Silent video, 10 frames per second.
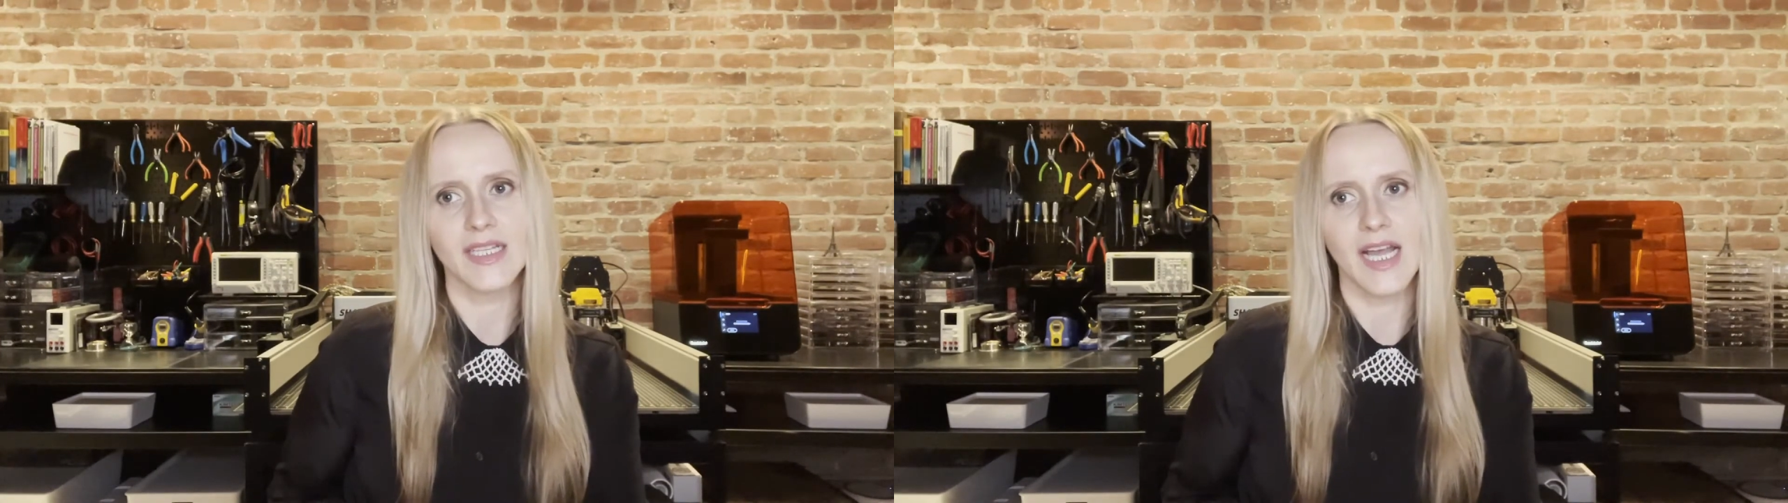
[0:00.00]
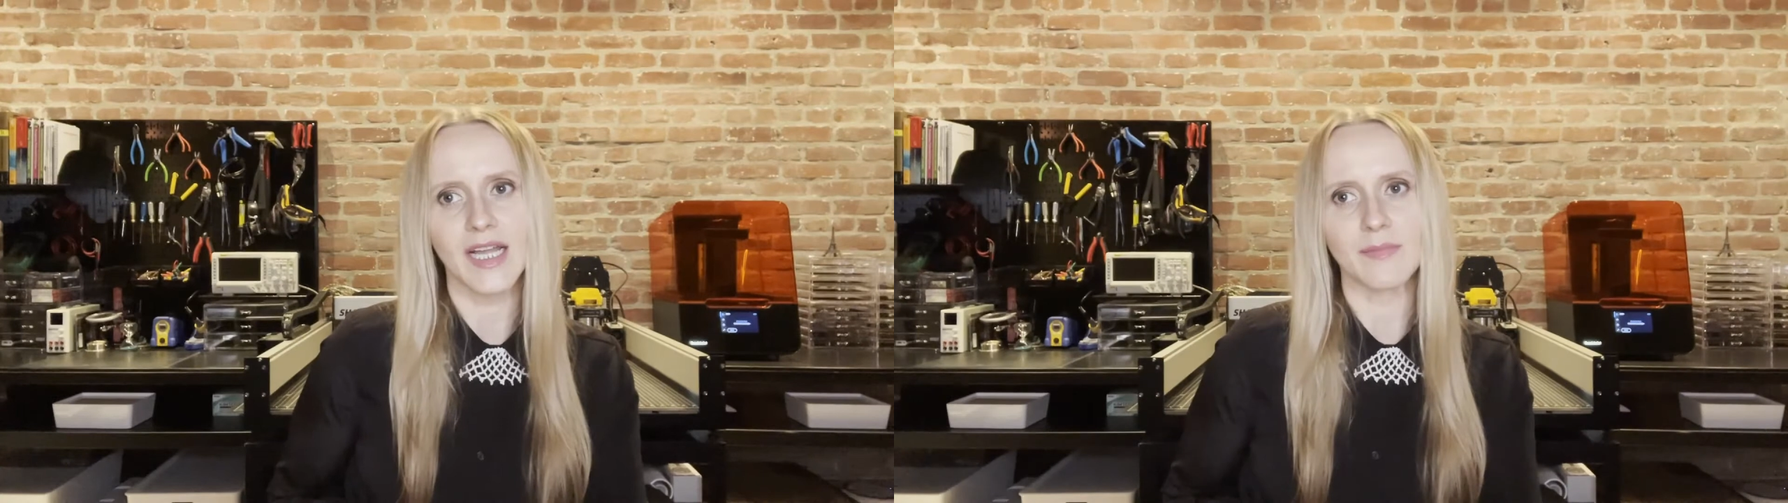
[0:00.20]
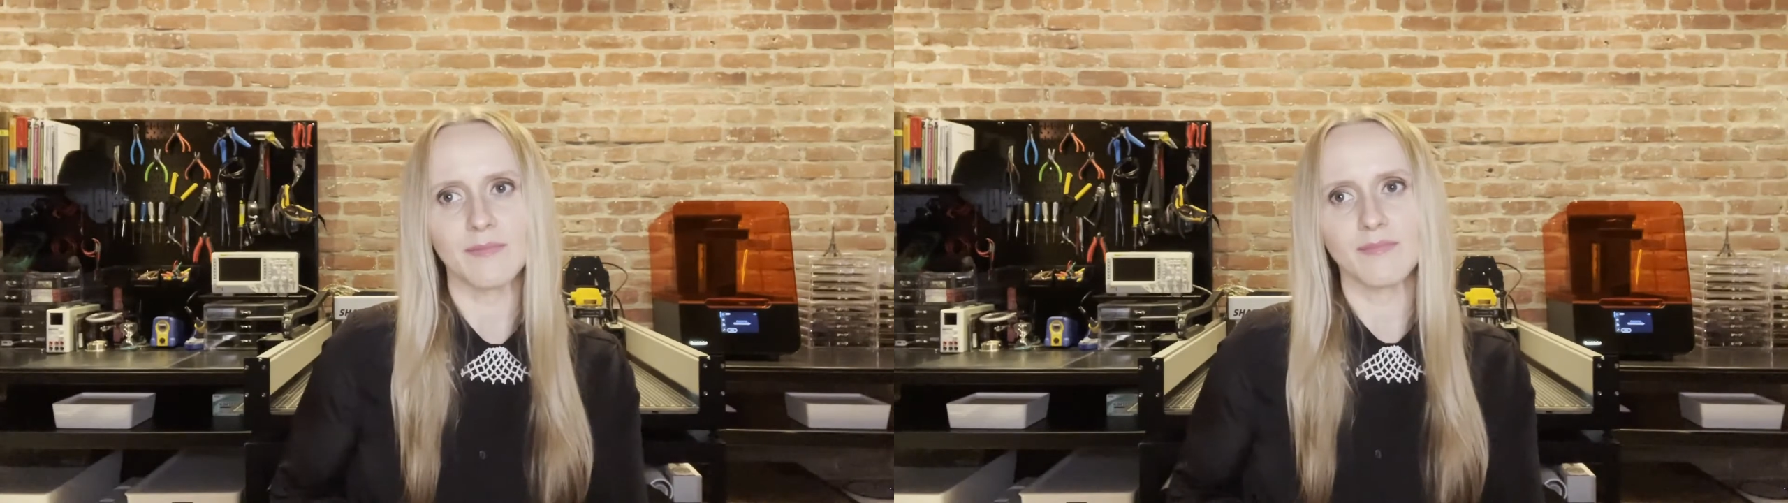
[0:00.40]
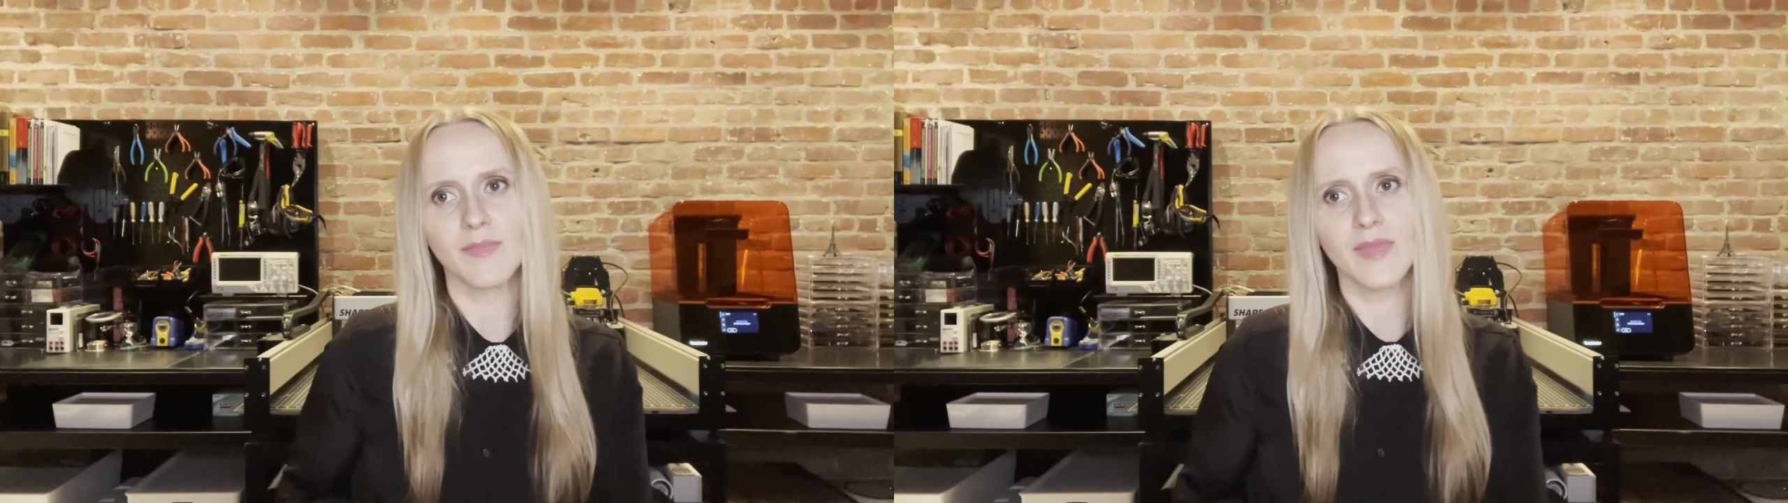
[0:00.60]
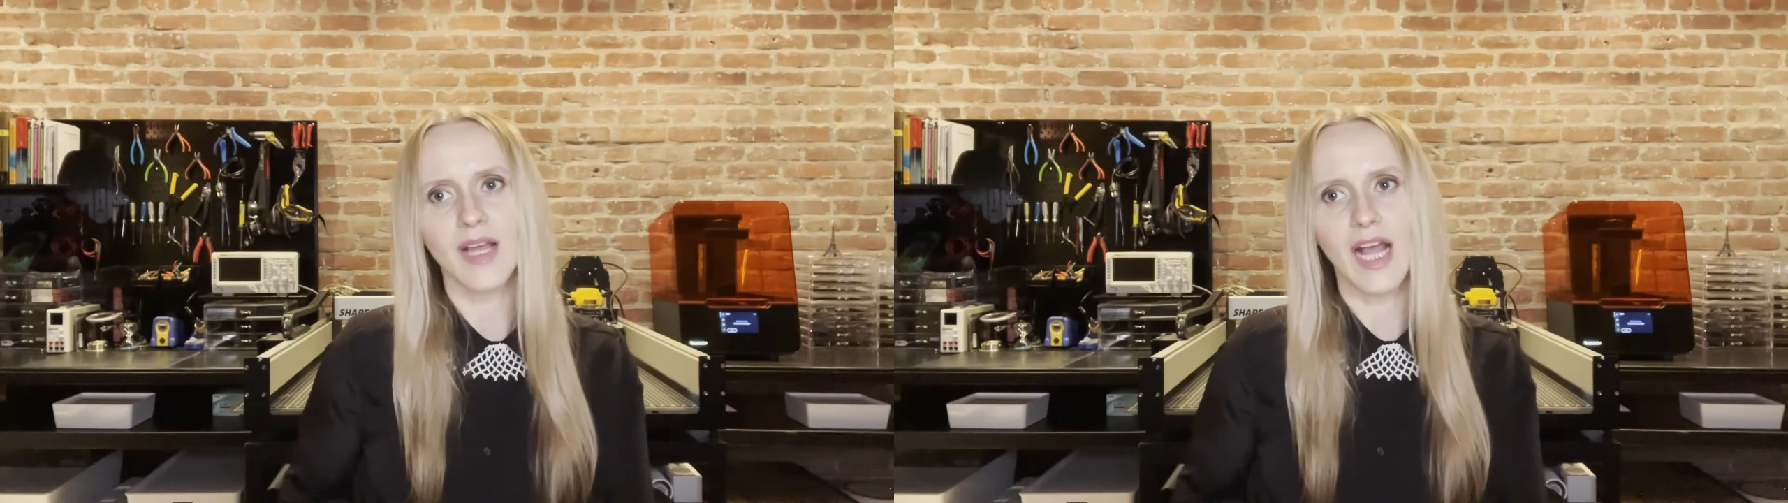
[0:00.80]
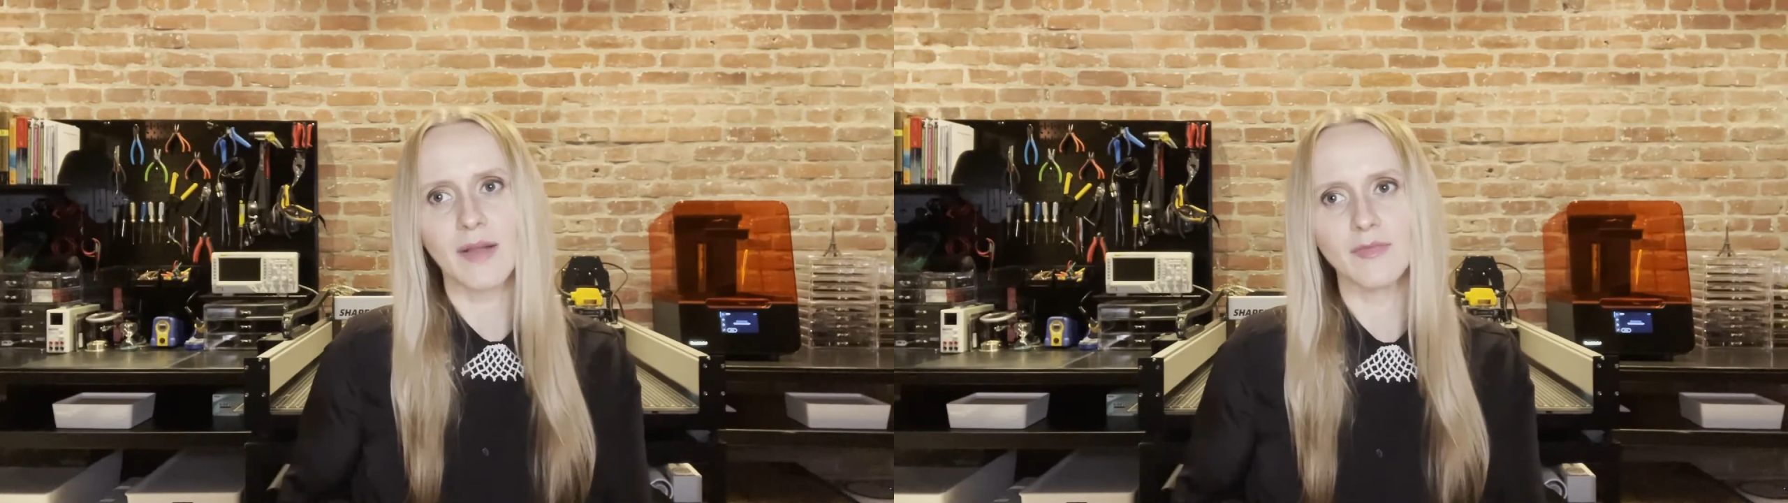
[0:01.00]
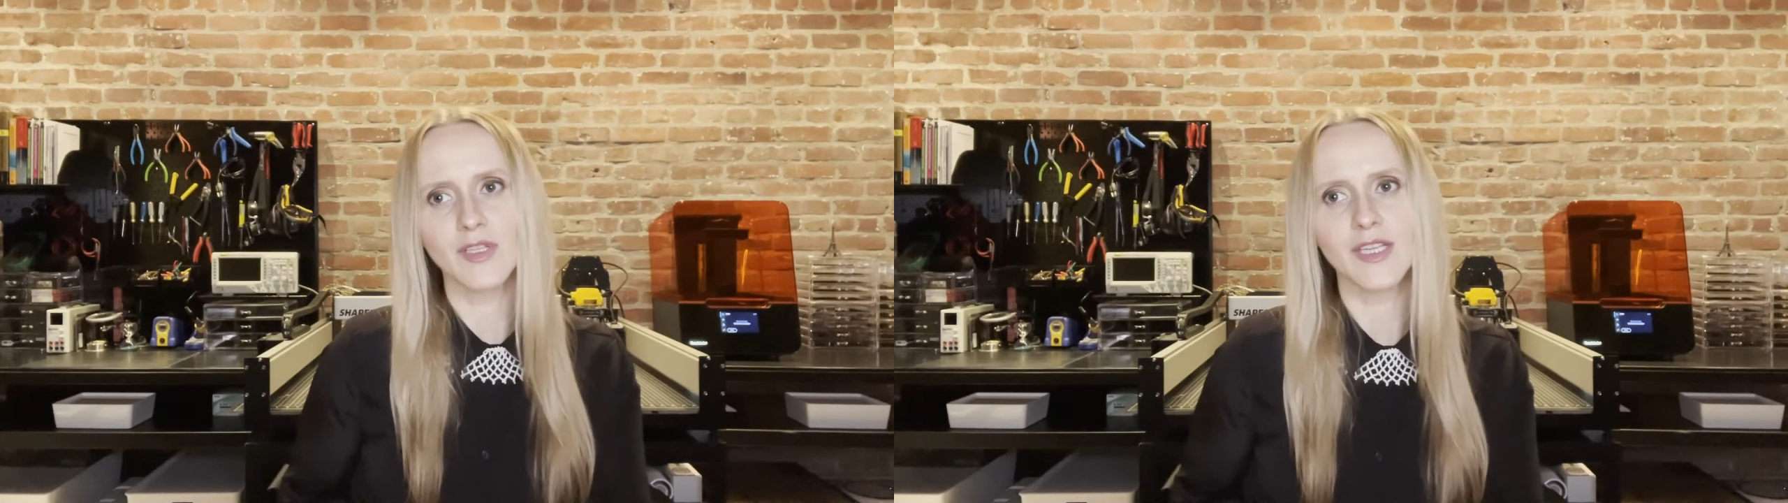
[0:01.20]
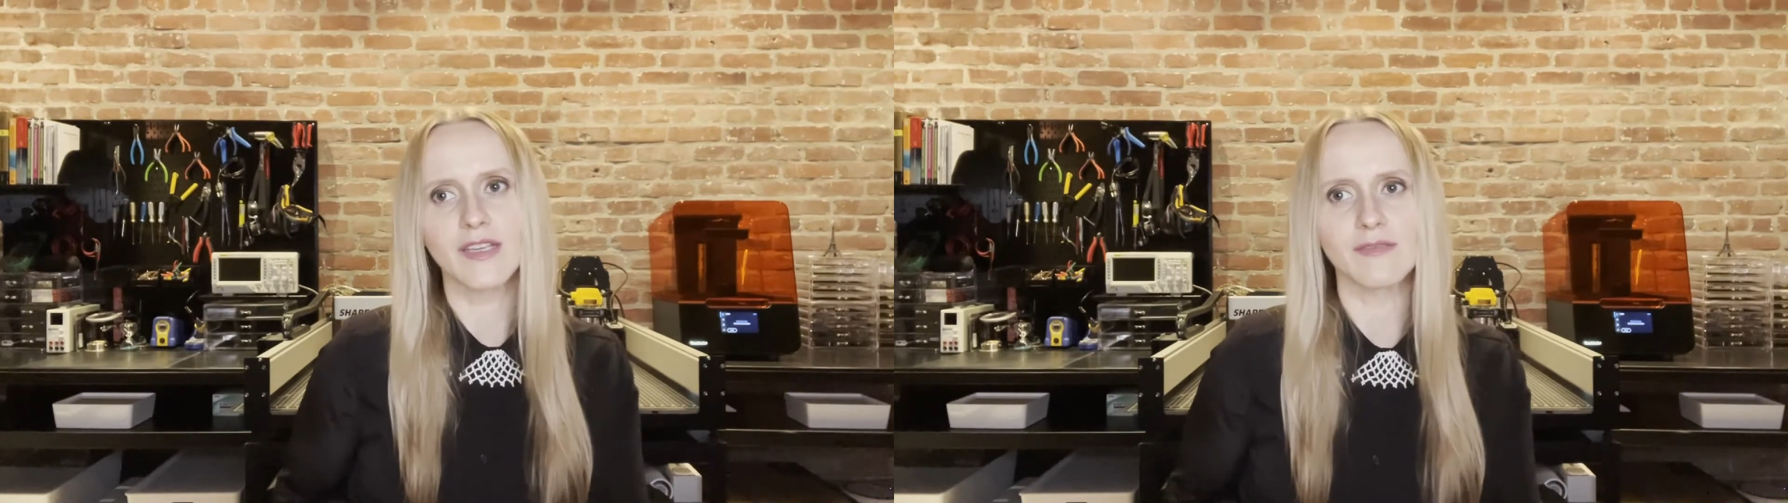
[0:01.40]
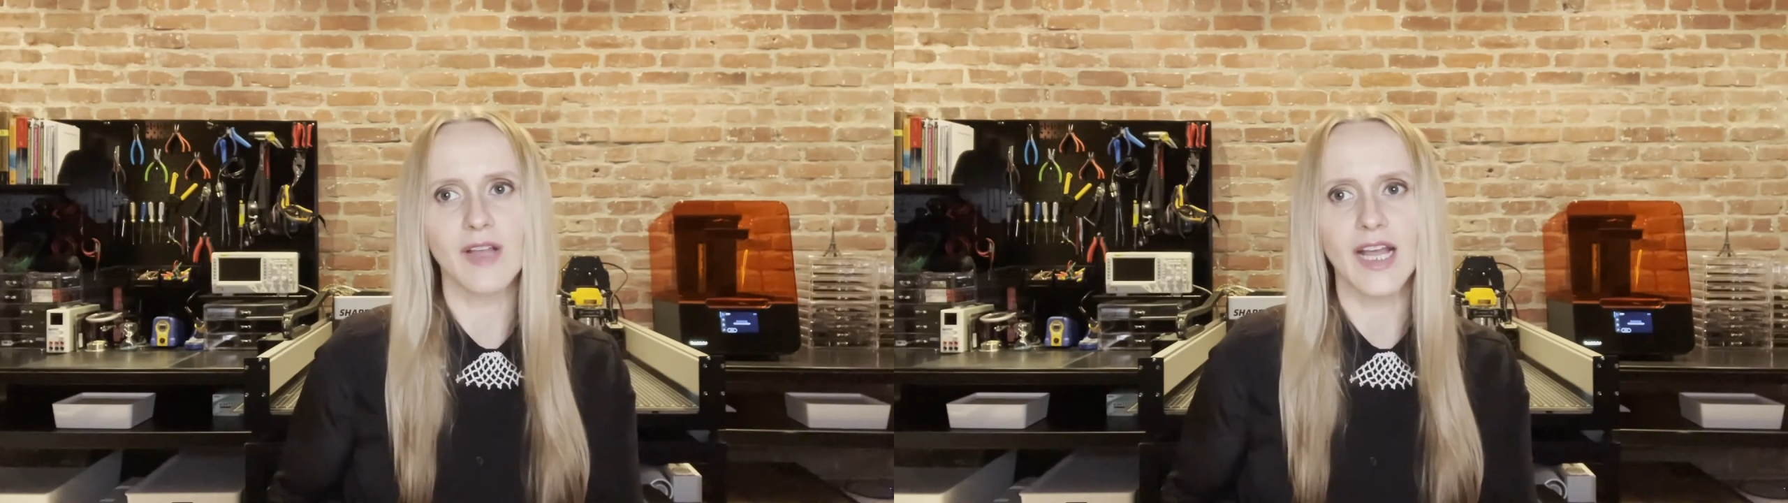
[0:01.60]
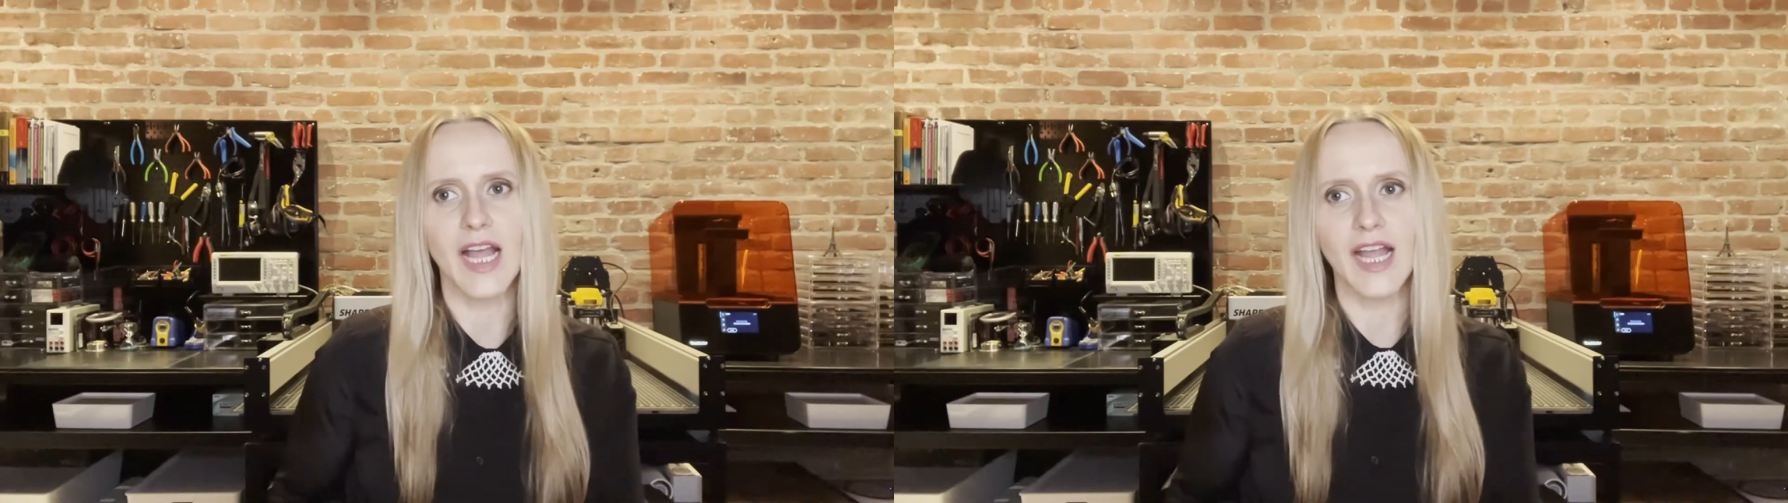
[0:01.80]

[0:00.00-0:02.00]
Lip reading: I'm looking.